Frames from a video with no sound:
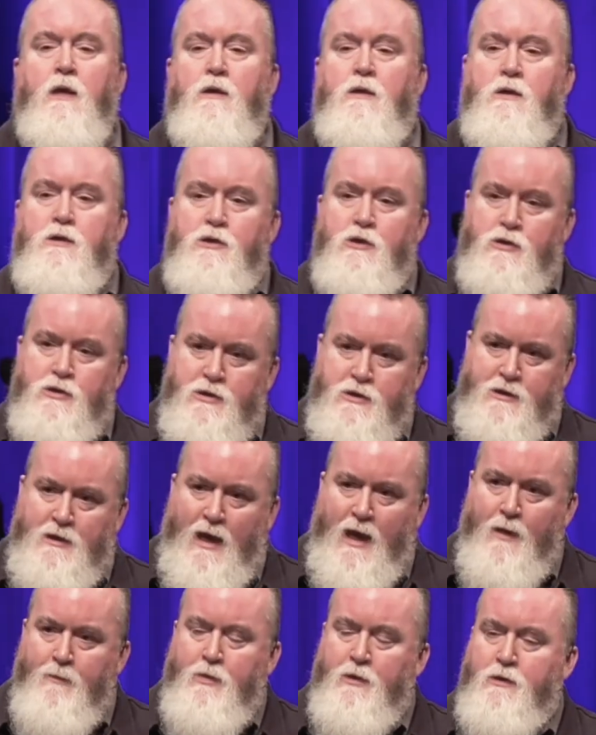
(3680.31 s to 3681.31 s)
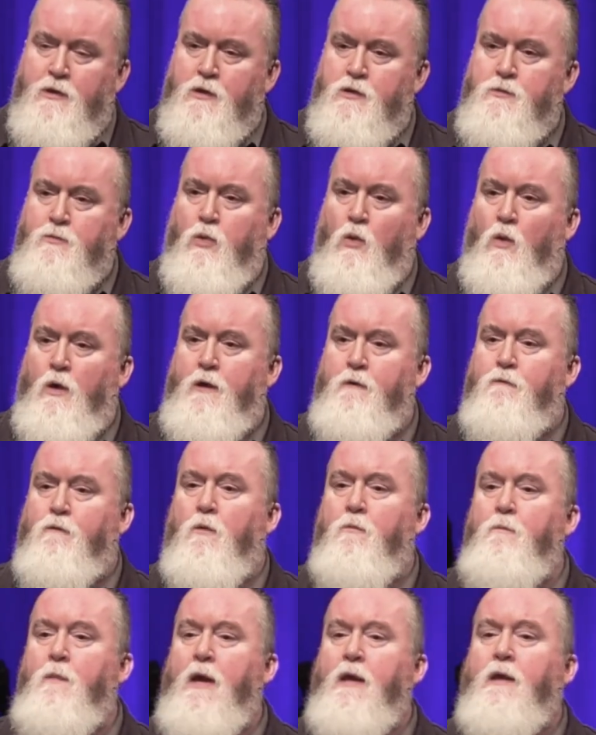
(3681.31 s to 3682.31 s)
to just stop at this point
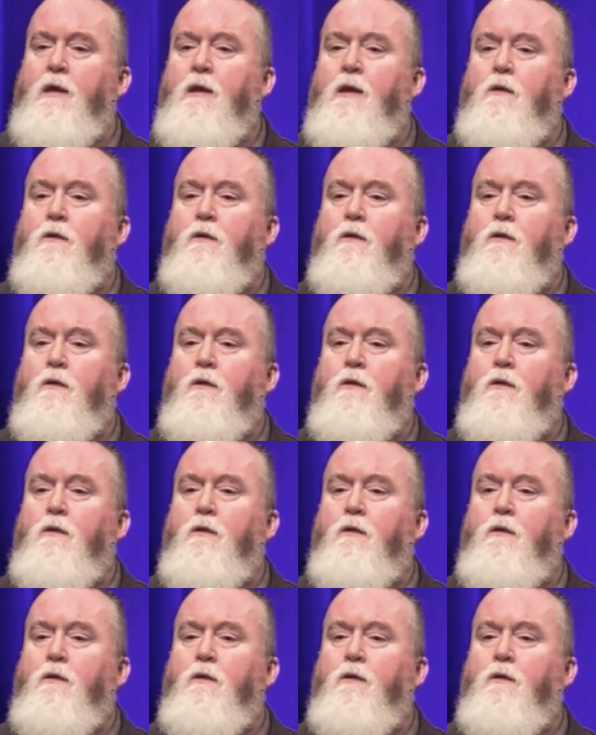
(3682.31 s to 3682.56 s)
from making